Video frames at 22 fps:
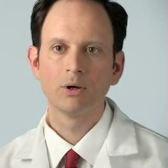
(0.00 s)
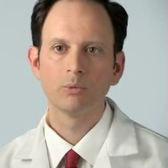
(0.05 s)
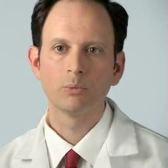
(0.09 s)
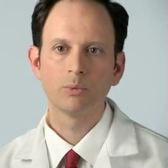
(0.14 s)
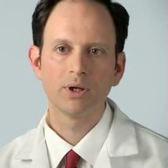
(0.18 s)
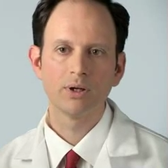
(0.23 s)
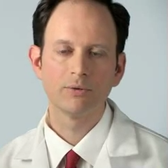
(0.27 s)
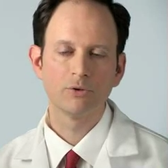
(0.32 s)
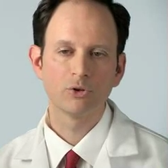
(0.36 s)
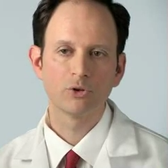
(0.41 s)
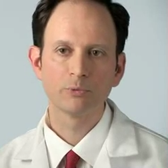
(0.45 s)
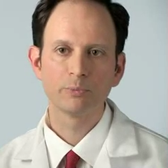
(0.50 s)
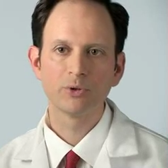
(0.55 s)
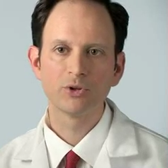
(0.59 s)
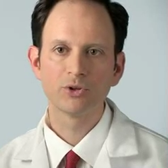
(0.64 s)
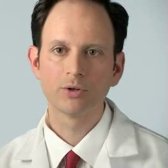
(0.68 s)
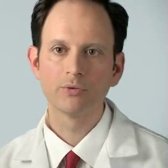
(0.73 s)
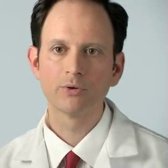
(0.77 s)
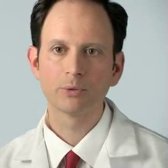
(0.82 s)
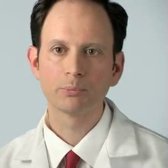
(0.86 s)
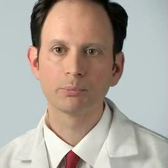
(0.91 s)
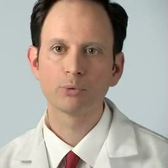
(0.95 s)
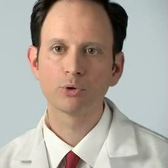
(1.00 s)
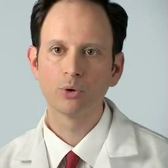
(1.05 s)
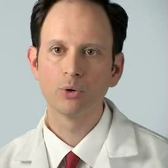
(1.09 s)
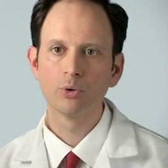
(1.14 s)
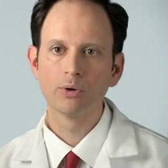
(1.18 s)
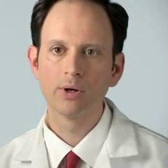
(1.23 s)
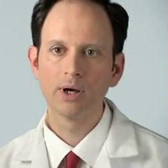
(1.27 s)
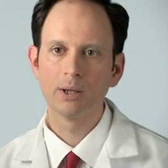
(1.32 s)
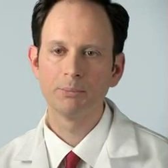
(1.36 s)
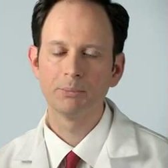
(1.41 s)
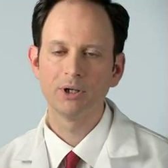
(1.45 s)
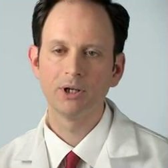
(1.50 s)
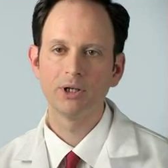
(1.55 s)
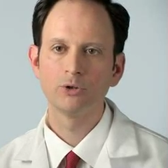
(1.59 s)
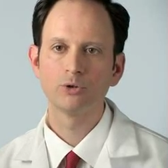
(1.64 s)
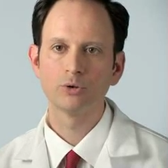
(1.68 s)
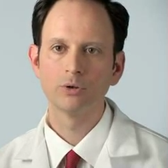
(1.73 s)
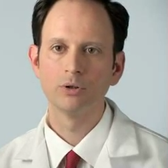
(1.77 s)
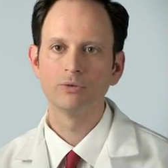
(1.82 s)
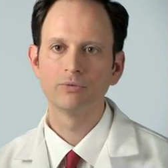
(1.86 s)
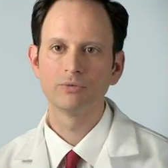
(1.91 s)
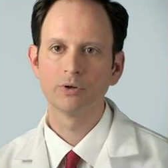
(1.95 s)
we have a specific program in
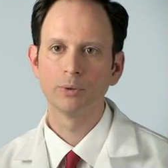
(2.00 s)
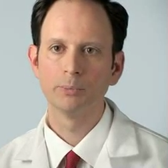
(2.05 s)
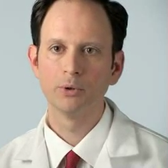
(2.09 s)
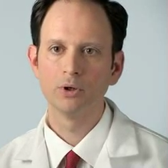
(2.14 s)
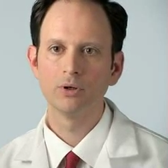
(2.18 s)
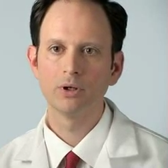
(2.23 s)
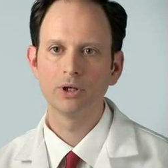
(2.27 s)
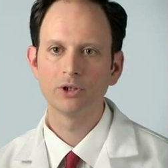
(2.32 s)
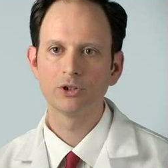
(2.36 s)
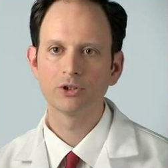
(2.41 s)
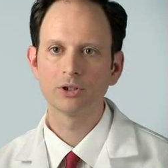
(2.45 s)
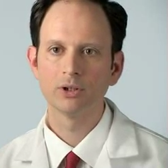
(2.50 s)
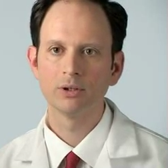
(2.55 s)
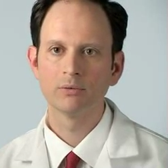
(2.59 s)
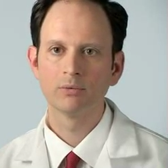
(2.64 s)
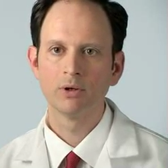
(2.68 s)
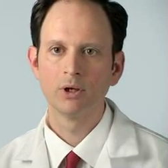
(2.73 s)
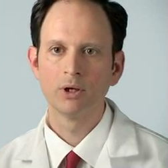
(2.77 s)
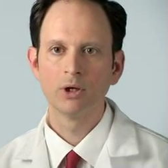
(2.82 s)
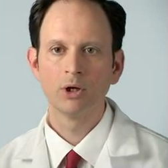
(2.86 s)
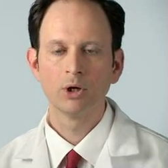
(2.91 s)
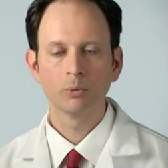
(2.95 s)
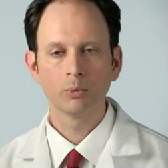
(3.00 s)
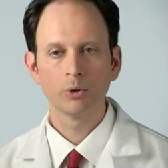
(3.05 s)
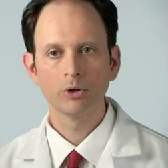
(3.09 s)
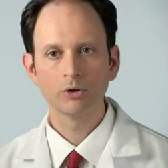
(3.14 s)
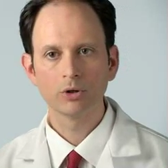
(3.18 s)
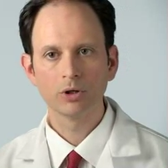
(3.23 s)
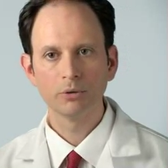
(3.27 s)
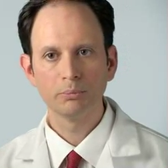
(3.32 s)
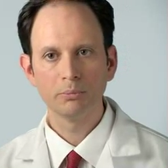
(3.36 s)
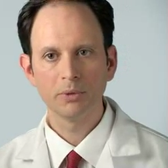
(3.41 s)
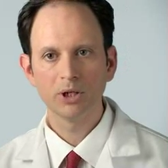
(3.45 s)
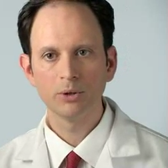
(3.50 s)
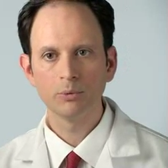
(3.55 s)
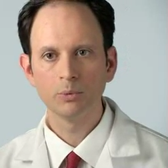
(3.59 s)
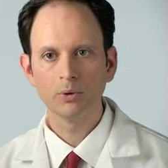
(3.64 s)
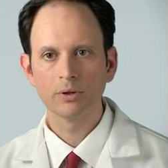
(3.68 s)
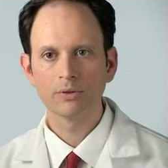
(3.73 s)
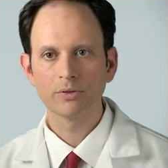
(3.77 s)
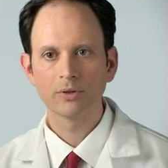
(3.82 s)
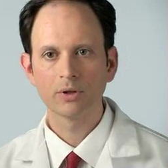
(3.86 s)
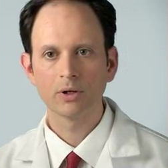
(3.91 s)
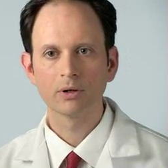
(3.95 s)
atrial fibrillation where you can meet
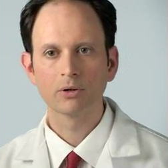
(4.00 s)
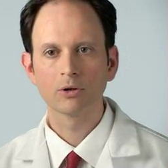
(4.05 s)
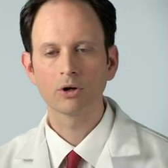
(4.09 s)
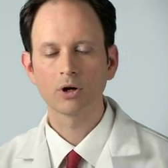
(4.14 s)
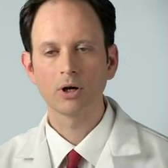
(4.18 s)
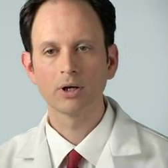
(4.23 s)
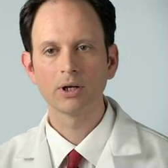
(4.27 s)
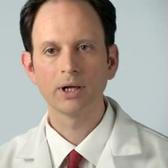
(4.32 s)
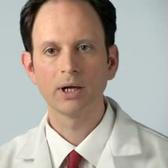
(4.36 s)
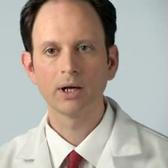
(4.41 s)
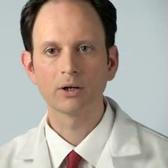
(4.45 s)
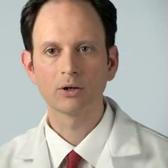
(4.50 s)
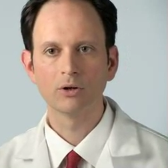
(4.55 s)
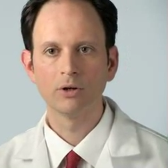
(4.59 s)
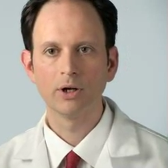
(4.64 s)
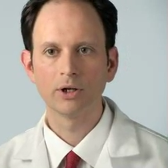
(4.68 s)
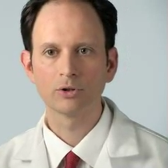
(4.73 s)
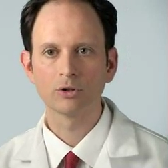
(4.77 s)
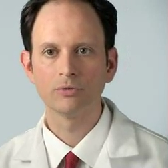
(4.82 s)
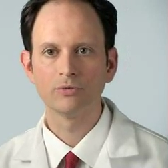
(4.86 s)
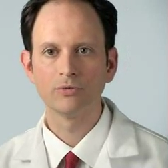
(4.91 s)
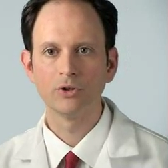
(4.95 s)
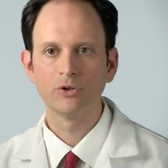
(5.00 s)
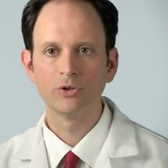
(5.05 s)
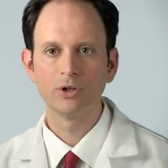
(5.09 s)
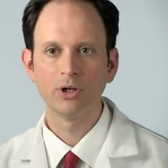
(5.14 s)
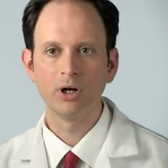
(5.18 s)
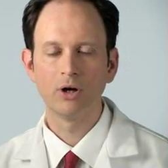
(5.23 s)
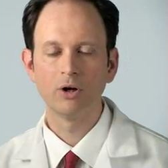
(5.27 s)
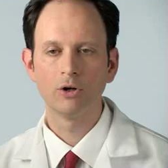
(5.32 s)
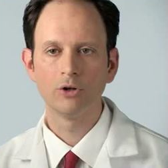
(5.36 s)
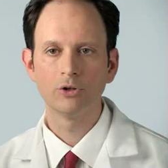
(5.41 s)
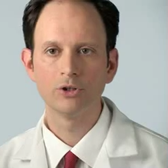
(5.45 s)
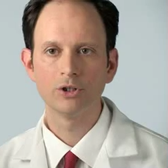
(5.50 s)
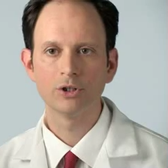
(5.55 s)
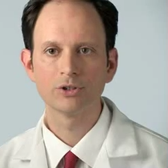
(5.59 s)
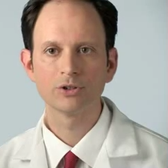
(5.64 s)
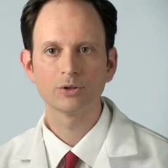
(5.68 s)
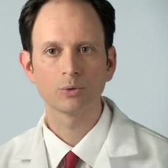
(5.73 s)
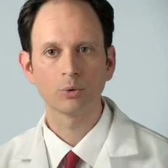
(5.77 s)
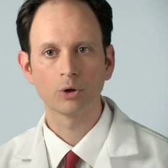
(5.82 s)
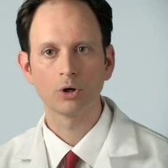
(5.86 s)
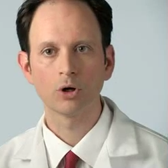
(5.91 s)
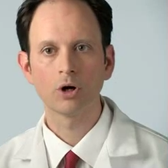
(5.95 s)
with a cardiac
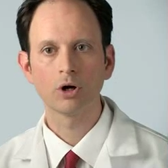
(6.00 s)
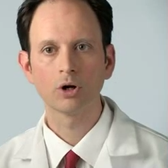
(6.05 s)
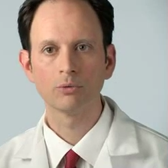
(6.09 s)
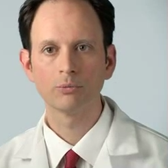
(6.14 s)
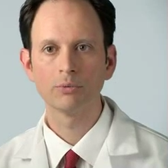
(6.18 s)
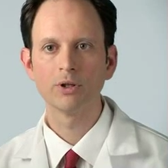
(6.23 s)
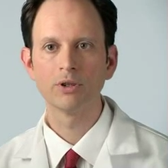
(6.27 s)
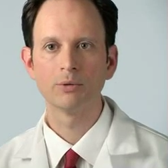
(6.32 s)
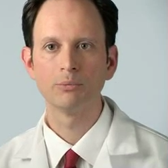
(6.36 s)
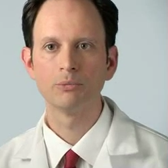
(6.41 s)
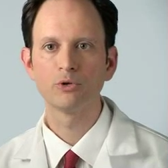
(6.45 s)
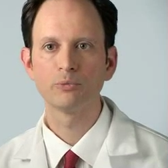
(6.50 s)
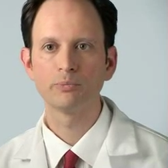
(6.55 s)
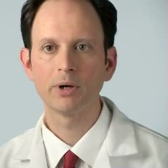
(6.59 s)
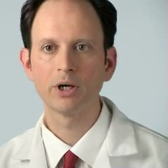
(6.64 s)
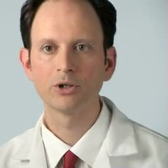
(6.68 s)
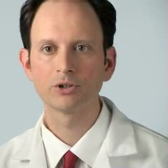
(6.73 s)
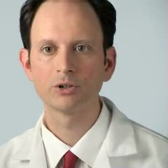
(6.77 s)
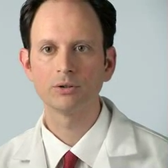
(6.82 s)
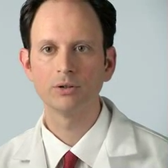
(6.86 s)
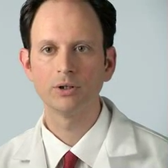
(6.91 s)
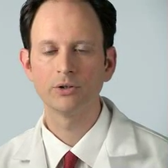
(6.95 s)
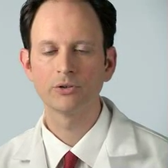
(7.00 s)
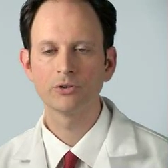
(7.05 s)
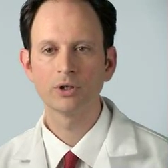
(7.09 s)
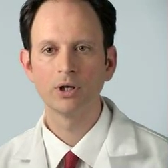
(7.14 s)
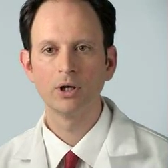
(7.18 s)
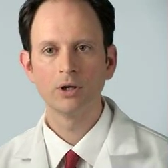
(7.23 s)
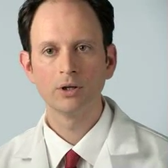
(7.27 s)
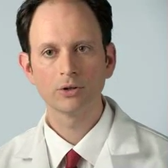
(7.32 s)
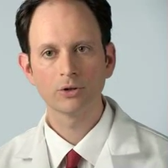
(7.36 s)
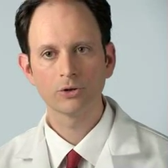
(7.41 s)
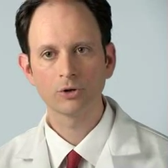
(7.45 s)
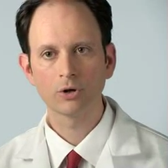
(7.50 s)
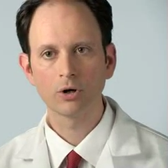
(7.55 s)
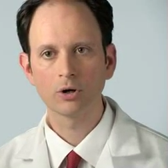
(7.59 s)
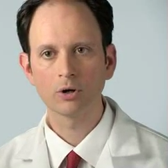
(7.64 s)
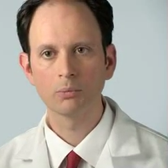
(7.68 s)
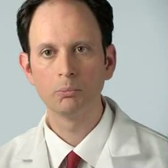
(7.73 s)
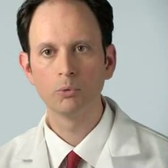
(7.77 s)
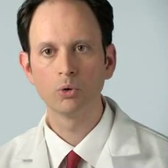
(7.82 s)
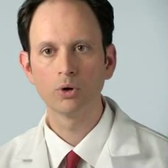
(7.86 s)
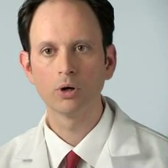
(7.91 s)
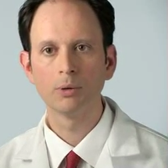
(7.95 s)
electrophysiologist or heart rhythm specialist to talk
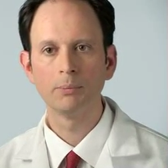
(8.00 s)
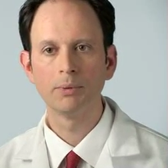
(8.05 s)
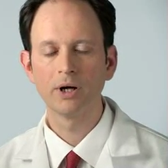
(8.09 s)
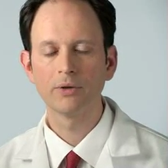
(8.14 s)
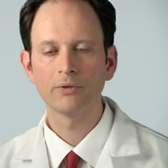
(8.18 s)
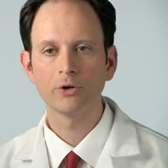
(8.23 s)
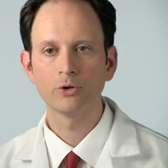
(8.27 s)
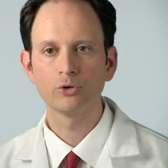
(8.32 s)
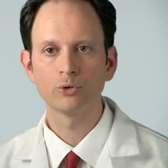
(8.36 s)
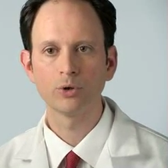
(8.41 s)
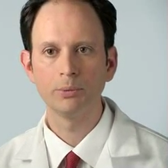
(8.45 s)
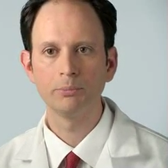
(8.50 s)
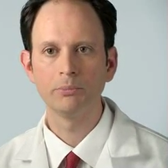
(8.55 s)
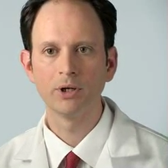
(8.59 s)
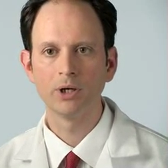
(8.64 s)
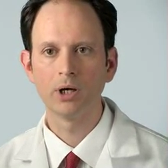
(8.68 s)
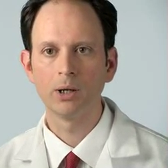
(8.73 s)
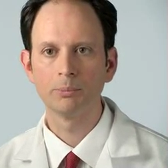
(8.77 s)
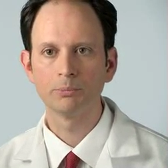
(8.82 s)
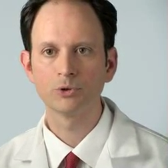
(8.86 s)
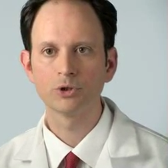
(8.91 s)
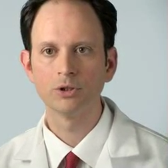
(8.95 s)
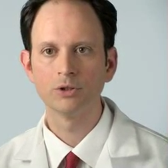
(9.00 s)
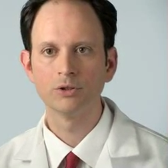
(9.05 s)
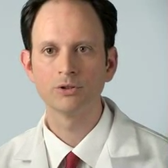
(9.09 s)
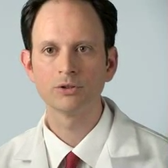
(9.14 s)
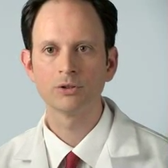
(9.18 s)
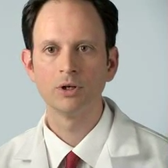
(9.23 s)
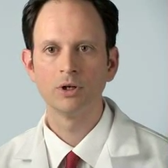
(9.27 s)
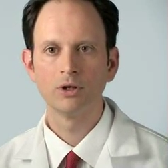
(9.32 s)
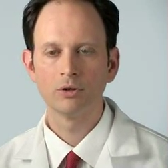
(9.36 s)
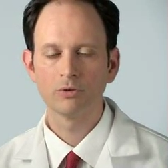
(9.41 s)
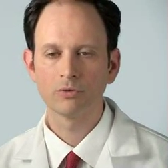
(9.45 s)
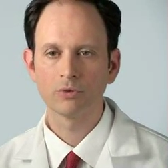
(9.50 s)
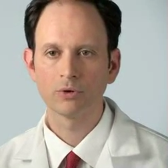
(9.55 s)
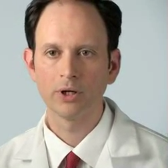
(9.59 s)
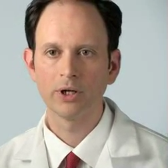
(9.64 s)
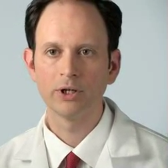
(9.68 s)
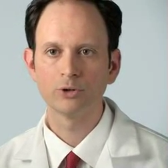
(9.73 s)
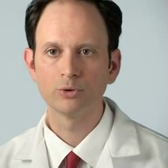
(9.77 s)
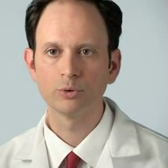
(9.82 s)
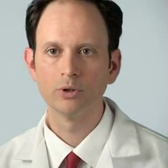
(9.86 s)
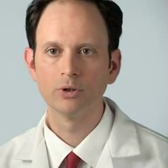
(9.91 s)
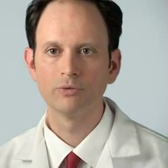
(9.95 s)
more about the treatment options for
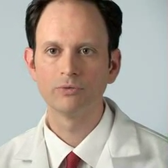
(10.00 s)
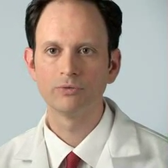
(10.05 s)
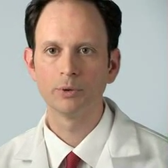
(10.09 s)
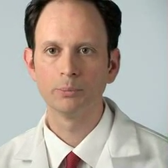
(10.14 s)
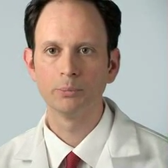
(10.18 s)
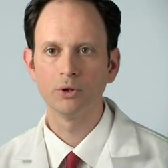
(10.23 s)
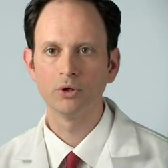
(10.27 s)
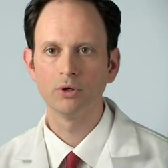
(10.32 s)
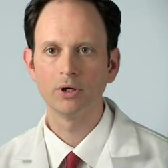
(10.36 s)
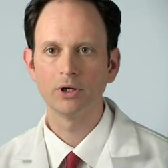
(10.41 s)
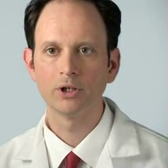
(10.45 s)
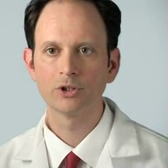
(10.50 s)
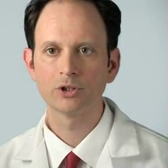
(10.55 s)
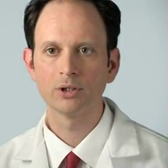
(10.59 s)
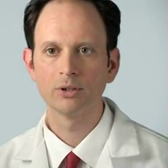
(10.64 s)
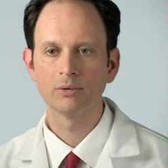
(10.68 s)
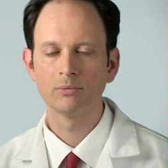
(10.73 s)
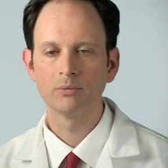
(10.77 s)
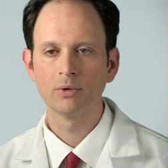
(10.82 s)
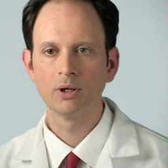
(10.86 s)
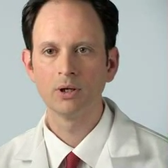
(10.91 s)
atrial fibrillation.